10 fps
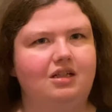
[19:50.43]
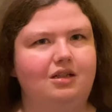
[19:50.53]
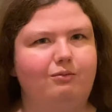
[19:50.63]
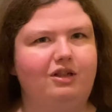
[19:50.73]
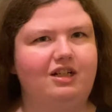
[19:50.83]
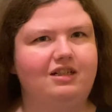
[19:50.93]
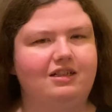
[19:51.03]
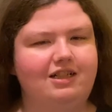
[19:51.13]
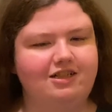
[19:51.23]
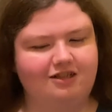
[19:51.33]
But
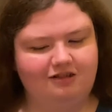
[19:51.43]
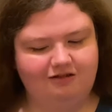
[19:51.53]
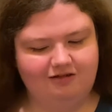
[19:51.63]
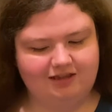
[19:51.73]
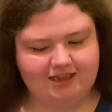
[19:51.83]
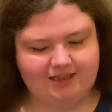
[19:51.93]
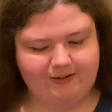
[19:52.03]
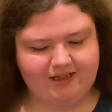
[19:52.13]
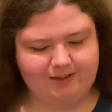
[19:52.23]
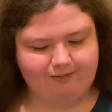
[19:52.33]
in general, this was
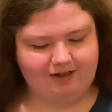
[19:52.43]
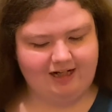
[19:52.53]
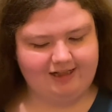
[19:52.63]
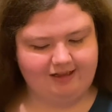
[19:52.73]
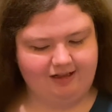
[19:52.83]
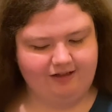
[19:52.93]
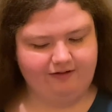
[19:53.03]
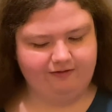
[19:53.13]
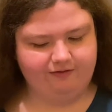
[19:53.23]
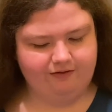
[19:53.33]
a spread
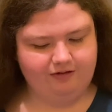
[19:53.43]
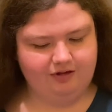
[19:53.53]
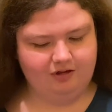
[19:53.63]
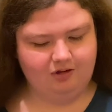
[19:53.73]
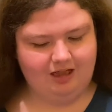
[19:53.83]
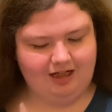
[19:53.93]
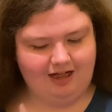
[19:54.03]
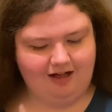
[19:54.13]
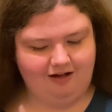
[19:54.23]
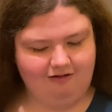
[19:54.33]
of
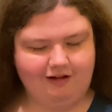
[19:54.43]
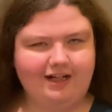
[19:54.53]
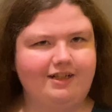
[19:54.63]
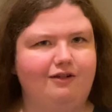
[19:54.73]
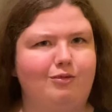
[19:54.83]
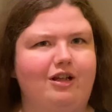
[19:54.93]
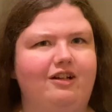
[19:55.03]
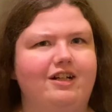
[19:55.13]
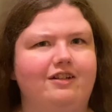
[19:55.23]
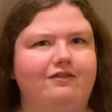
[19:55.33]
how I deal with my
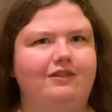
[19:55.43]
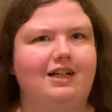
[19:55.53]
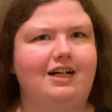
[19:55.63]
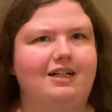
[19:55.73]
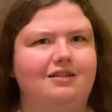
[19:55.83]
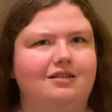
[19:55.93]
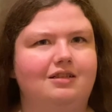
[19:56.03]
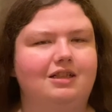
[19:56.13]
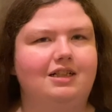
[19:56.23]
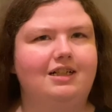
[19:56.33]
life. That
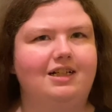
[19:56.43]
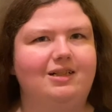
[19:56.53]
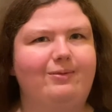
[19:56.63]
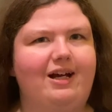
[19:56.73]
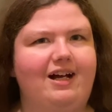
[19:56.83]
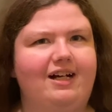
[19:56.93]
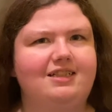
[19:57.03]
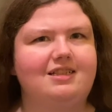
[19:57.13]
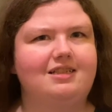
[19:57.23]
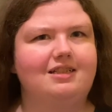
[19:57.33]
in the
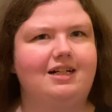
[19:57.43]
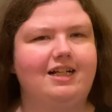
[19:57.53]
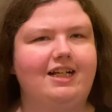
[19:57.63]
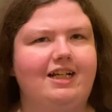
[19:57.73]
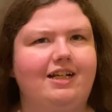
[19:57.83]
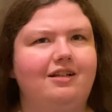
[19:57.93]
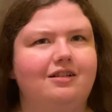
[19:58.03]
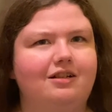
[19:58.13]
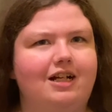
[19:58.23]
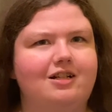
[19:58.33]
past, any
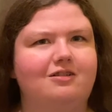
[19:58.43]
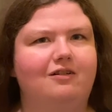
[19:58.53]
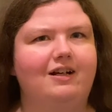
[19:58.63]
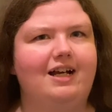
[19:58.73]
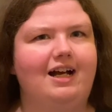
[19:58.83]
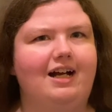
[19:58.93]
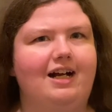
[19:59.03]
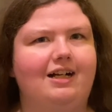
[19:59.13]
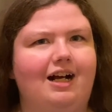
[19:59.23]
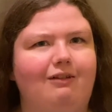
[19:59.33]
type of struggle I
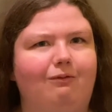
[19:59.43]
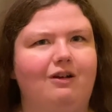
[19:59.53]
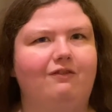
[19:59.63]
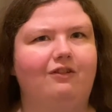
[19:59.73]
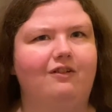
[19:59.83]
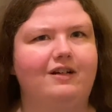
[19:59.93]
had, I'd work through